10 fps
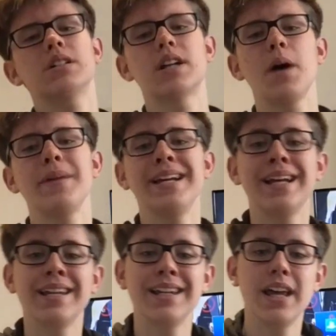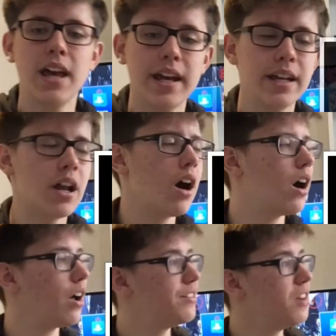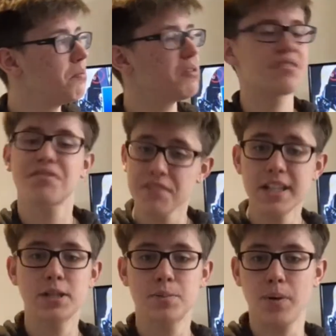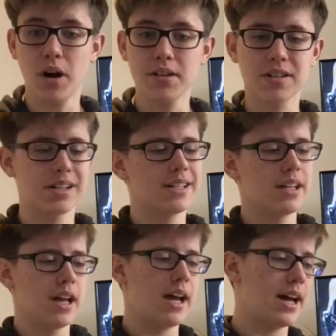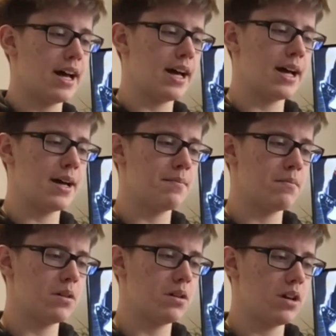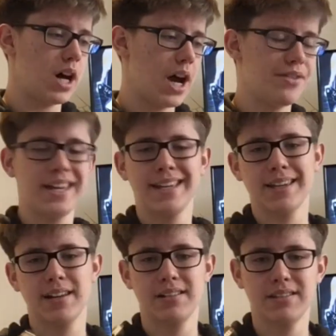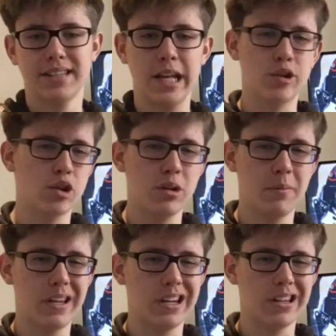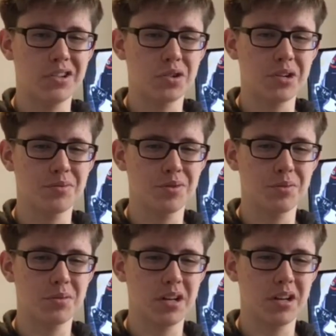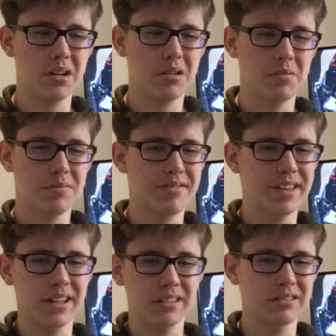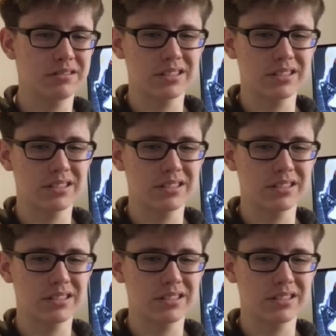Coming in our number 3 spot, I think this should have been in the general thing